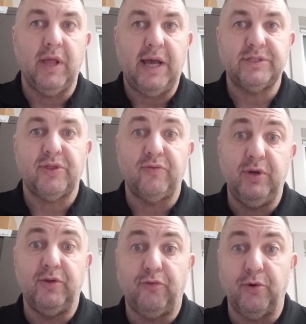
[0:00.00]
last
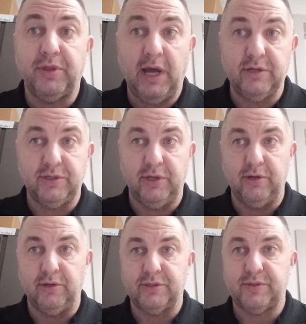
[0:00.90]
3,000 to 4,000
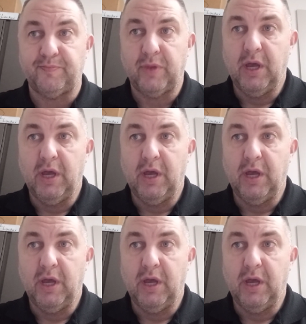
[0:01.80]
years.